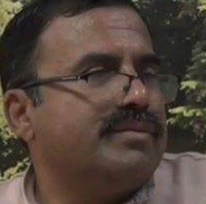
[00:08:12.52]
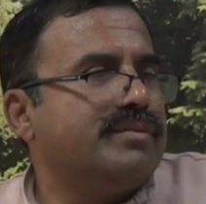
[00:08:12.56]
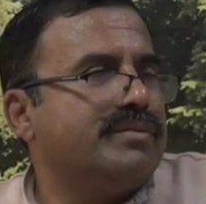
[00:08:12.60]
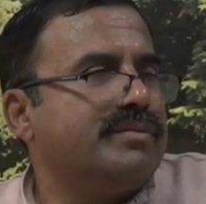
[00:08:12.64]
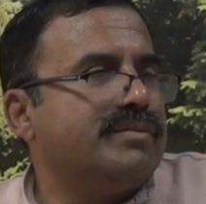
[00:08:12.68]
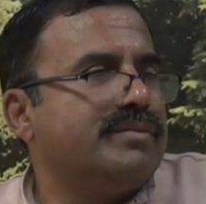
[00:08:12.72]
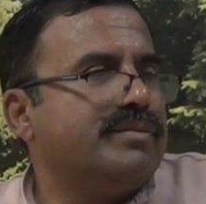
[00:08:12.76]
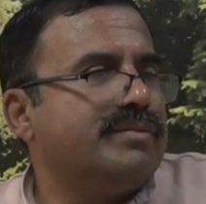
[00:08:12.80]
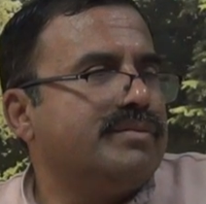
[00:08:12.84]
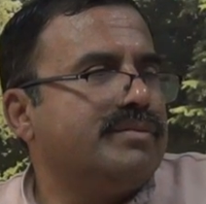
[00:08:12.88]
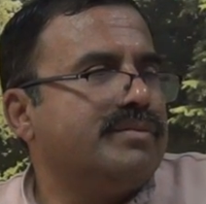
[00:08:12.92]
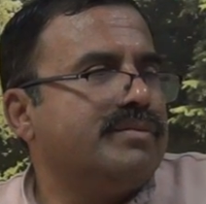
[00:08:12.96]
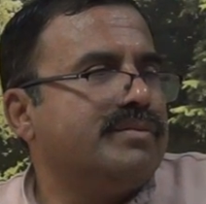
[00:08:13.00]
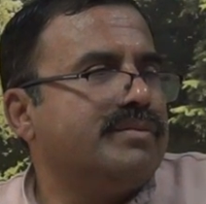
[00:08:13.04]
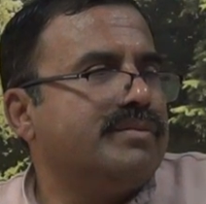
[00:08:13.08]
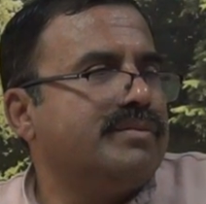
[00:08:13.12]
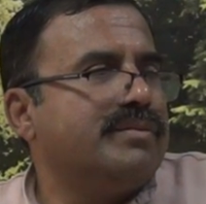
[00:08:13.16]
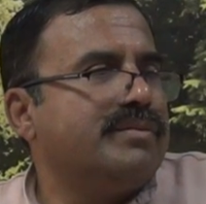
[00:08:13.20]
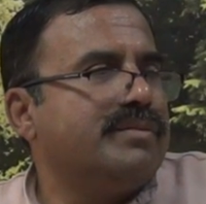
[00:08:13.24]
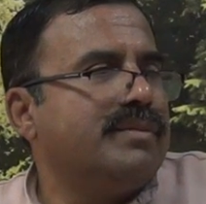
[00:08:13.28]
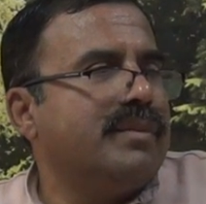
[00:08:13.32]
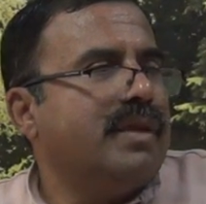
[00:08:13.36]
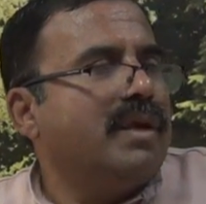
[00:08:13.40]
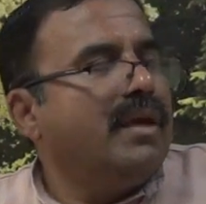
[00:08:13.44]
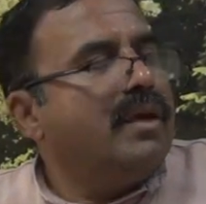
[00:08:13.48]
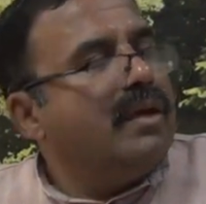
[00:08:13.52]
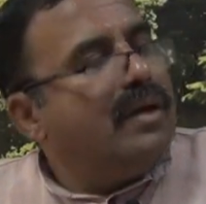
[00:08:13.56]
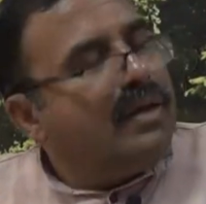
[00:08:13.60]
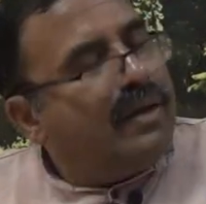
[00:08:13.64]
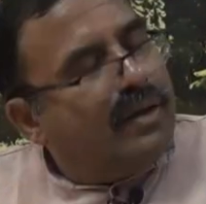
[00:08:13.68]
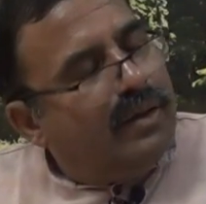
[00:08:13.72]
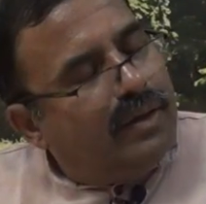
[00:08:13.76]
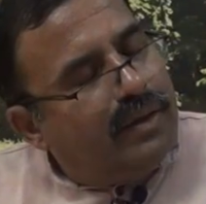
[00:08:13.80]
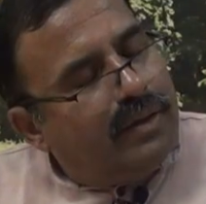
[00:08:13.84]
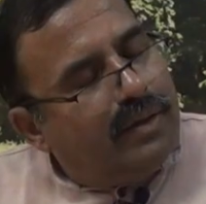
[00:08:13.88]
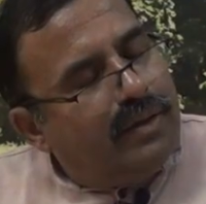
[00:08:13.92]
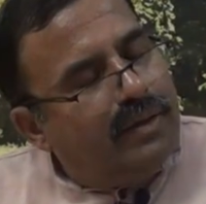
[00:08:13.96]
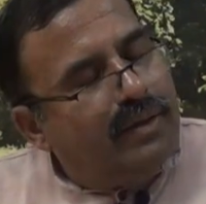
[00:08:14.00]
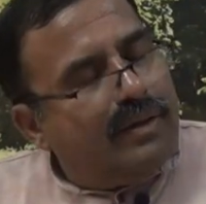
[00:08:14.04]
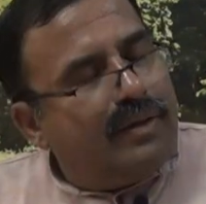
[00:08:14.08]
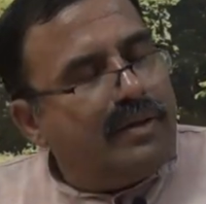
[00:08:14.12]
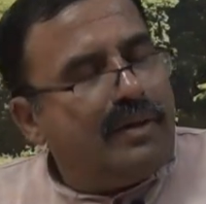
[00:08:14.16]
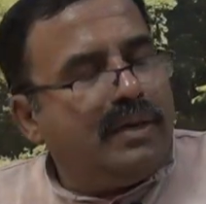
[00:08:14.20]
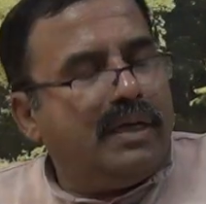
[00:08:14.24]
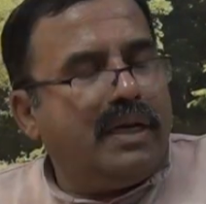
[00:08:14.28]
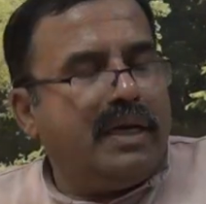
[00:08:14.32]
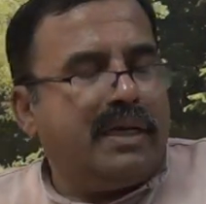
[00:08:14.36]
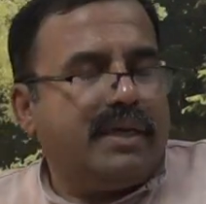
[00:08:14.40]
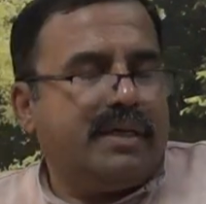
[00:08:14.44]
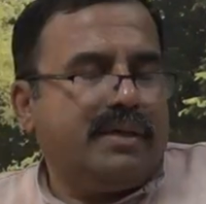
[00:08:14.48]
I'm out of the bondage, right?
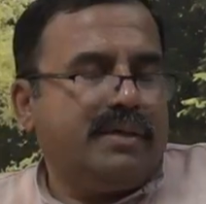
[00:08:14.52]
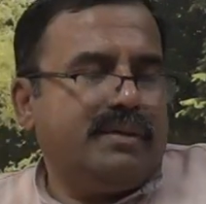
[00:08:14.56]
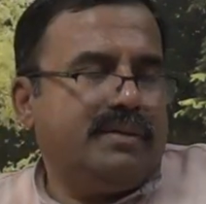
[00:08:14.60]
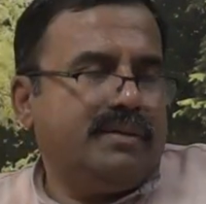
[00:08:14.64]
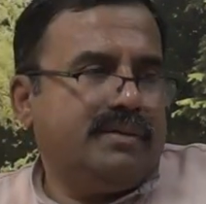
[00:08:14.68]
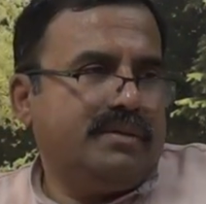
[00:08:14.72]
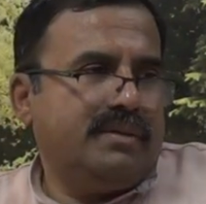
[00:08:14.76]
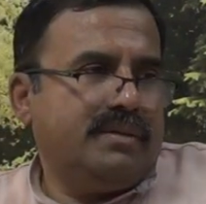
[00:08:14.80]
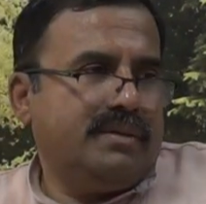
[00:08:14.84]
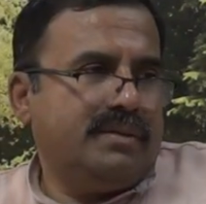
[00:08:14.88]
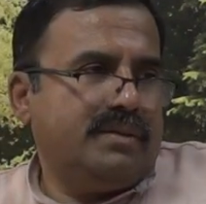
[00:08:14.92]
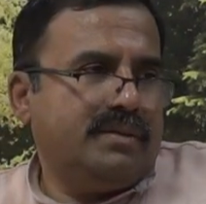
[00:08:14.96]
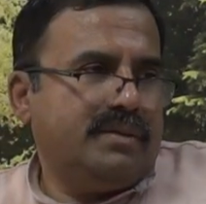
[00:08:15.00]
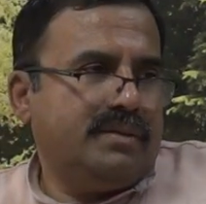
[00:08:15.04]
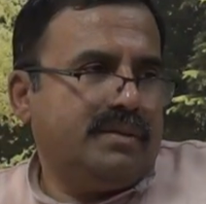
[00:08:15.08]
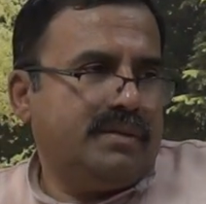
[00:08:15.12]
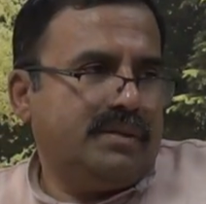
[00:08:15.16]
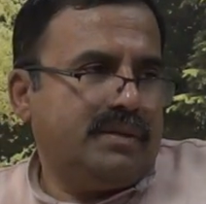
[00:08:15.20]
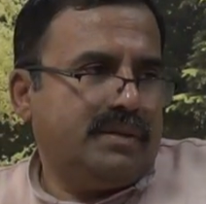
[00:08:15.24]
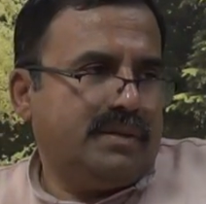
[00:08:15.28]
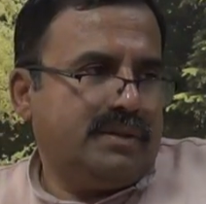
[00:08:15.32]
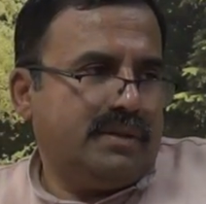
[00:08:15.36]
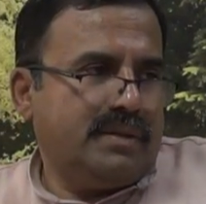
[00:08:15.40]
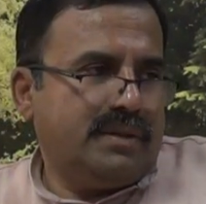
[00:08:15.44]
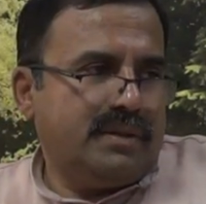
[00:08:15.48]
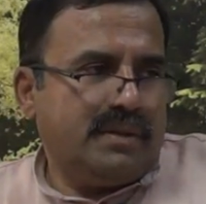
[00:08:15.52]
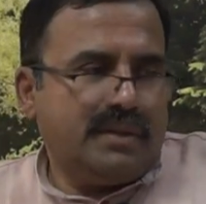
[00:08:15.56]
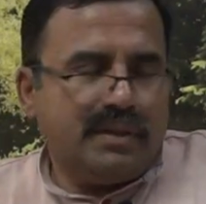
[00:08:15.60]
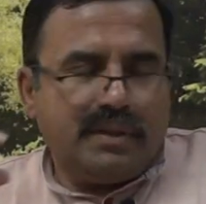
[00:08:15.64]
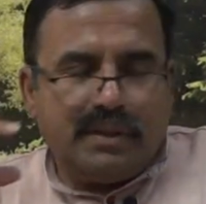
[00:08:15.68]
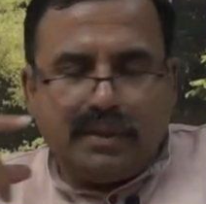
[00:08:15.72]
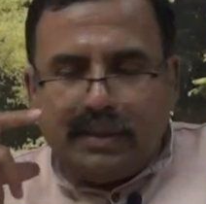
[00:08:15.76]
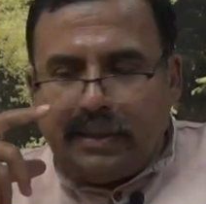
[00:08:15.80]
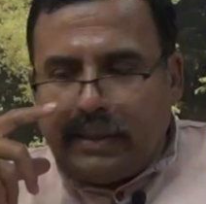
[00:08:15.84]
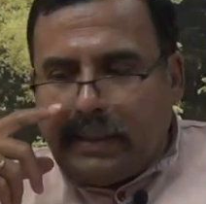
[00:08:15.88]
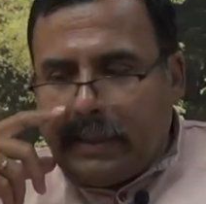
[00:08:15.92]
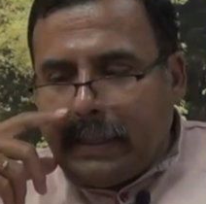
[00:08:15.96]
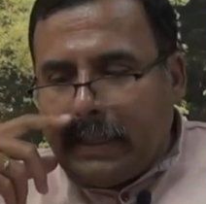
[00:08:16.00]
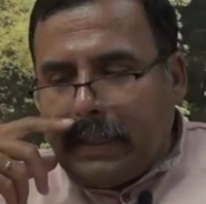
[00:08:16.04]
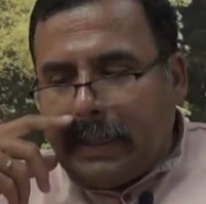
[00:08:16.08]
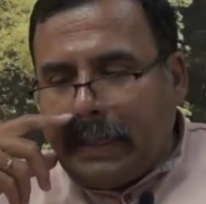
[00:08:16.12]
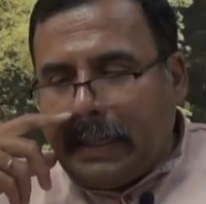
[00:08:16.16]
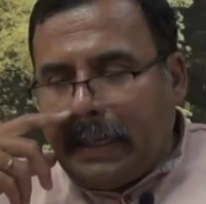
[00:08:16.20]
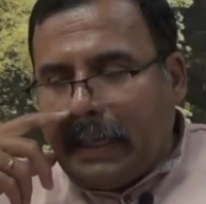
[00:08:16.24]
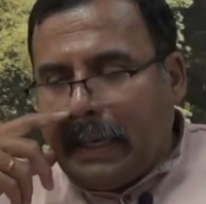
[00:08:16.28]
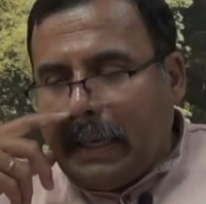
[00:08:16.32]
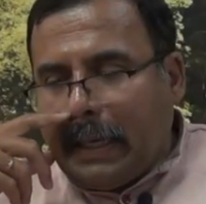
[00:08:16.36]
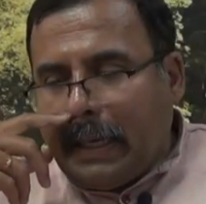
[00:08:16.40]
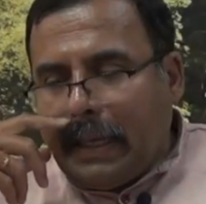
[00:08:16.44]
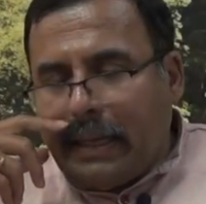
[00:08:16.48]
Right. Because the awareness
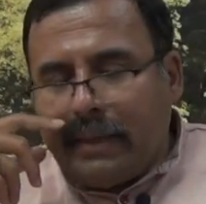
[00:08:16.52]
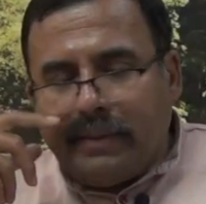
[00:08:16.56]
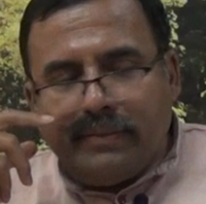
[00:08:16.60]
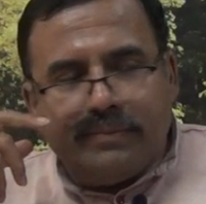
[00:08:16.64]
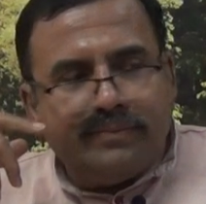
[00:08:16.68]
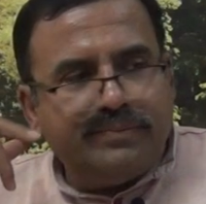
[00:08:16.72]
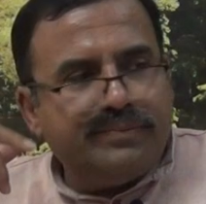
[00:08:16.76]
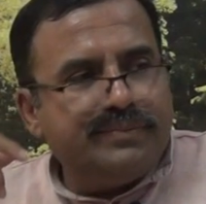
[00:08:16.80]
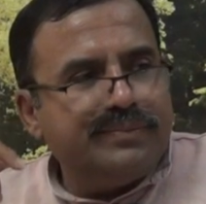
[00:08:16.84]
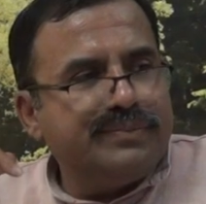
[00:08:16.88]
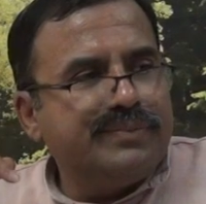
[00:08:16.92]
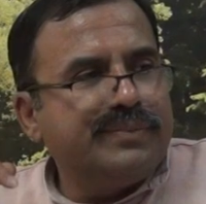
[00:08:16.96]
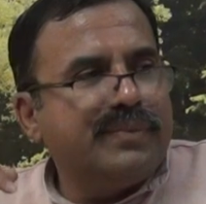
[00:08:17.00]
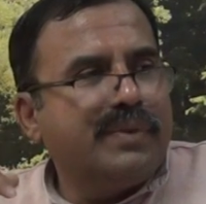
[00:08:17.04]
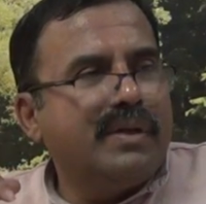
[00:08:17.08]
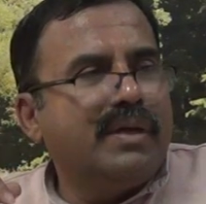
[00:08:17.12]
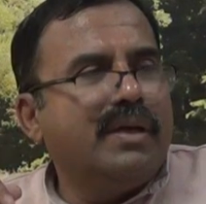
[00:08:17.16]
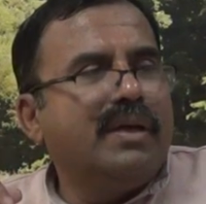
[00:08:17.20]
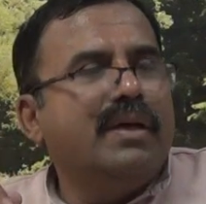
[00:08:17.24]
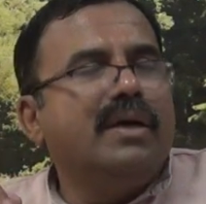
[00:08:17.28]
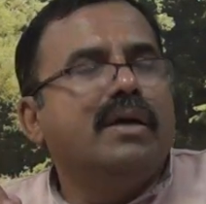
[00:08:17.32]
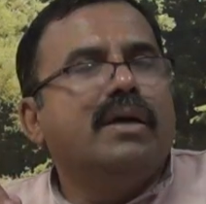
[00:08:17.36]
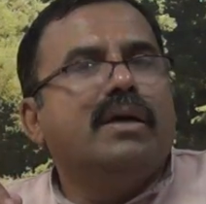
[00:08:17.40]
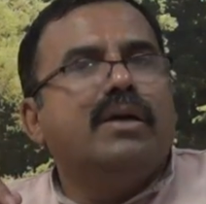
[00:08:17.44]
brings in a fact that.